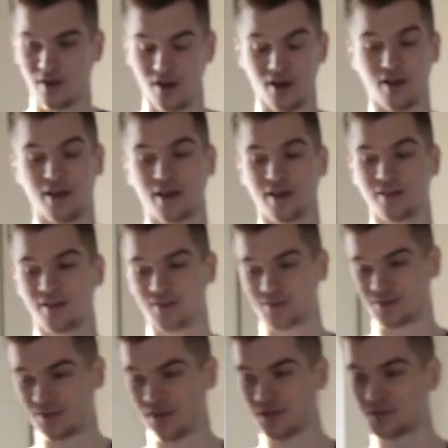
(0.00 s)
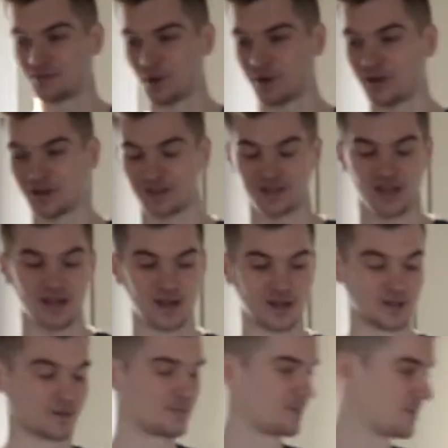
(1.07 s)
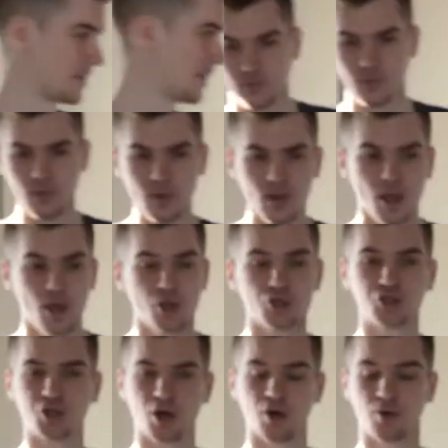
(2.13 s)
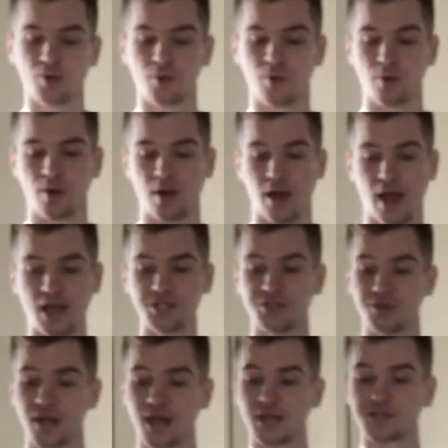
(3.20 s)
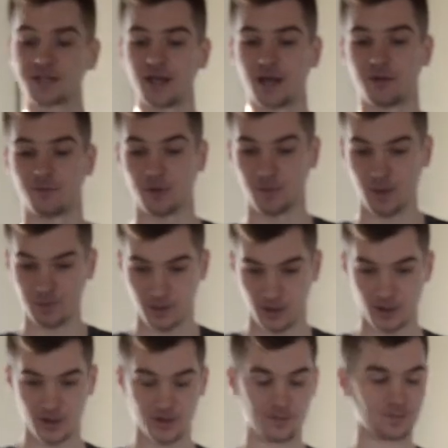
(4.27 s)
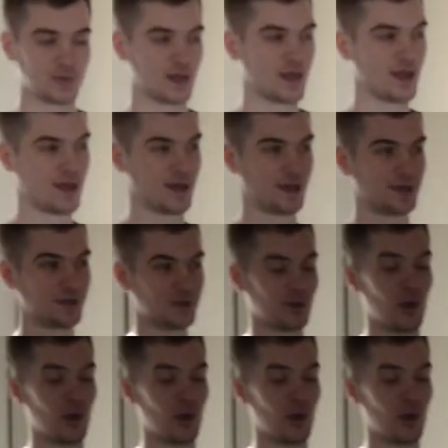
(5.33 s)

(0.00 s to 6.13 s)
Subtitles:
Oh yeah, that's very exciting. So, as you guys can remember, and